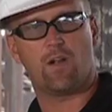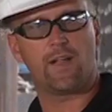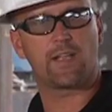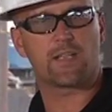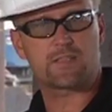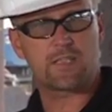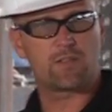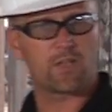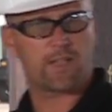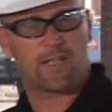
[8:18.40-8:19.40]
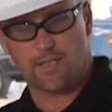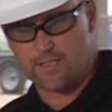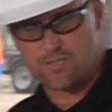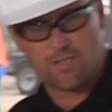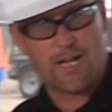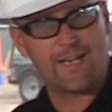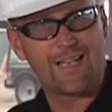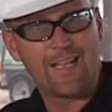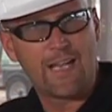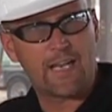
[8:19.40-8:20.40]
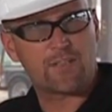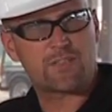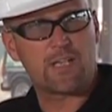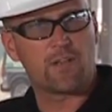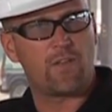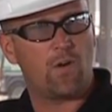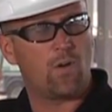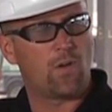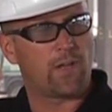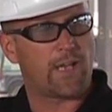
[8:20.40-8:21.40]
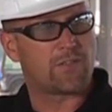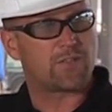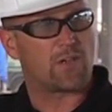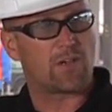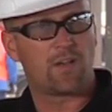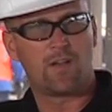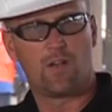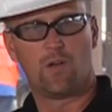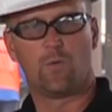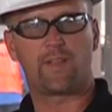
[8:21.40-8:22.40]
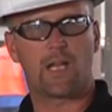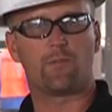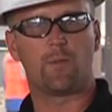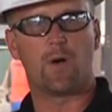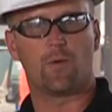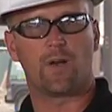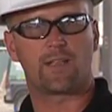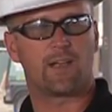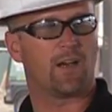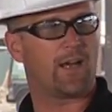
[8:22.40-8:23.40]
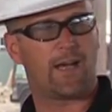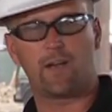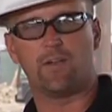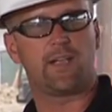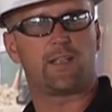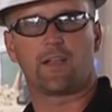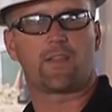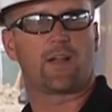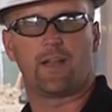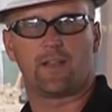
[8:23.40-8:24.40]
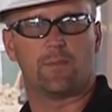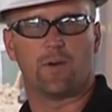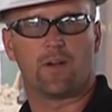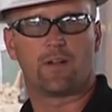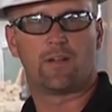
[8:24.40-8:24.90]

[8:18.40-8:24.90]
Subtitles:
All I did is took that laser line and I steered the whole laser with that remote right there. I don't need that other guy anymore.